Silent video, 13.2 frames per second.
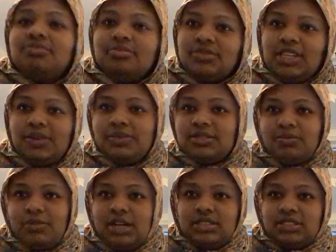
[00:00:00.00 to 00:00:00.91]
there
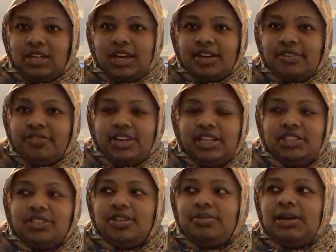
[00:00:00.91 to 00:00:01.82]
wasn't much I could really
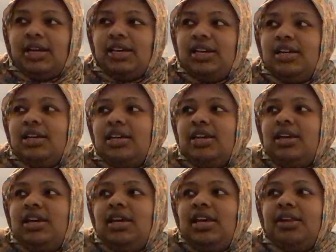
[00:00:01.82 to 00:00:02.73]
do about it.
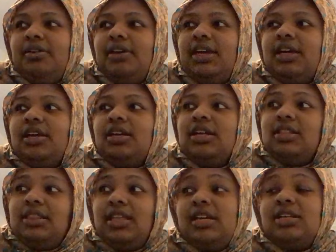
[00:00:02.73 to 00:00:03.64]
Anyway,
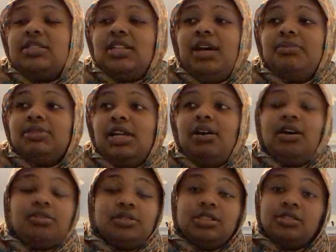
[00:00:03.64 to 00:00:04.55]
days times
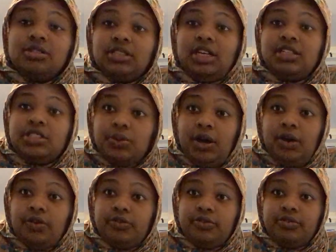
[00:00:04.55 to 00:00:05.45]
out, I was still size
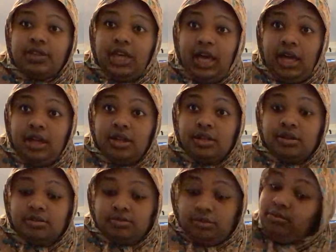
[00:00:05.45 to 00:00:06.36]
12, yeah?
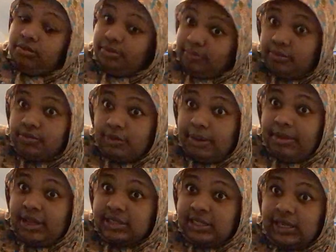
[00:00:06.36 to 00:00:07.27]

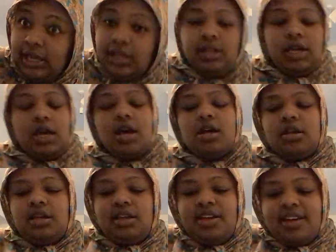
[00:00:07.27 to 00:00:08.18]
Remember I said that?
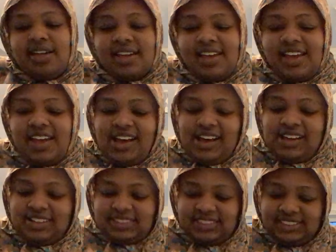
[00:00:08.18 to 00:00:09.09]

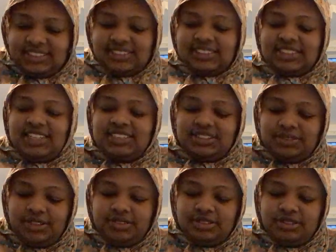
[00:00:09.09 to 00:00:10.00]
I was still size
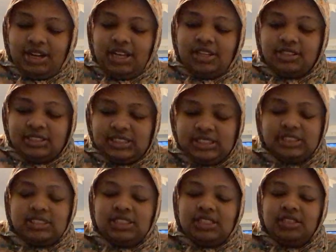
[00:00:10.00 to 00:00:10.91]
12, so I looked
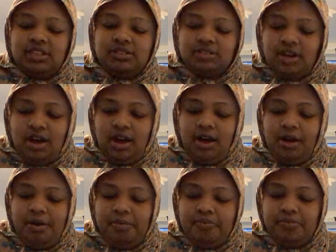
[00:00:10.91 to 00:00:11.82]
decent, I was
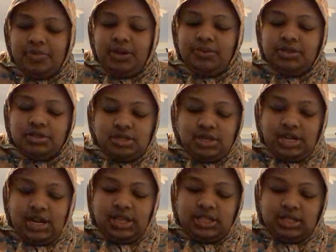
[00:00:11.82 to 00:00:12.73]
calm. It
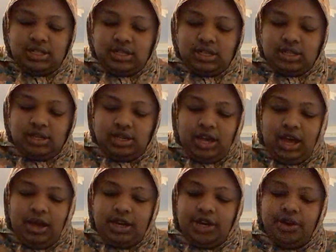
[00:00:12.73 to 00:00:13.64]
wasn't anything,
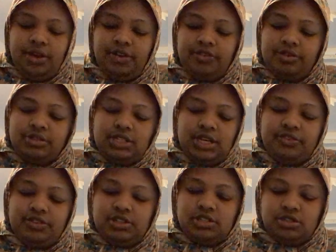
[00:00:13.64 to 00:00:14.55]
I don't know if it was
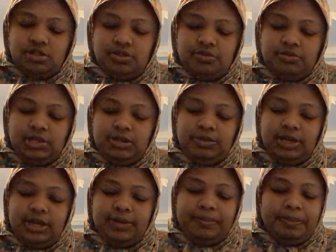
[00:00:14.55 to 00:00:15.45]
anything to do with me,
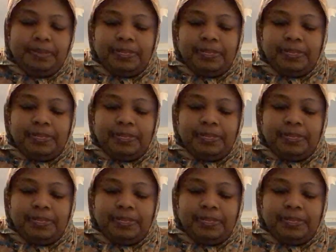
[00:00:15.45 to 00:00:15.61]
but